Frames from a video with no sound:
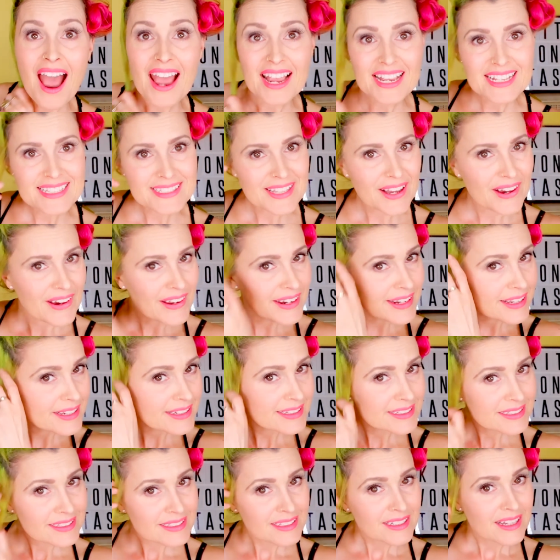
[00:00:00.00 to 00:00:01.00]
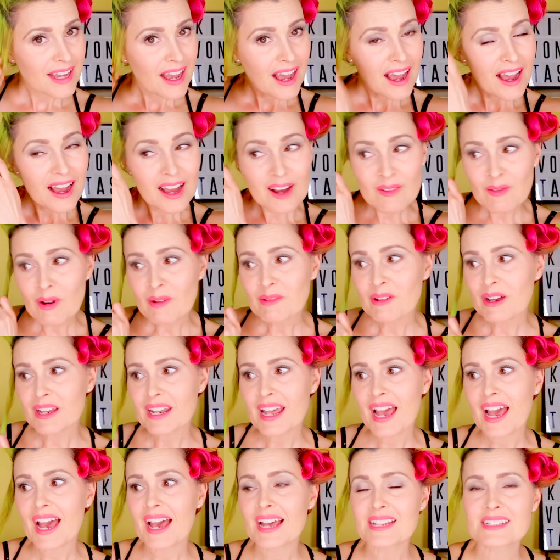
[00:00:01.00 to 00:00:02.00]
Exciting. I'm
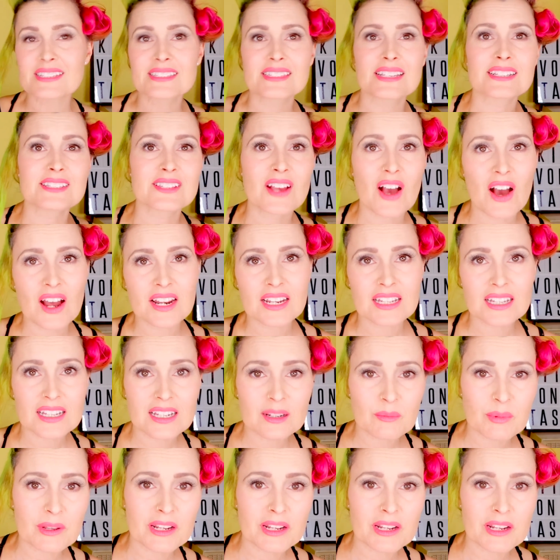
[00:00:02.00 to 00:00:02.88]
going to add just a tiny little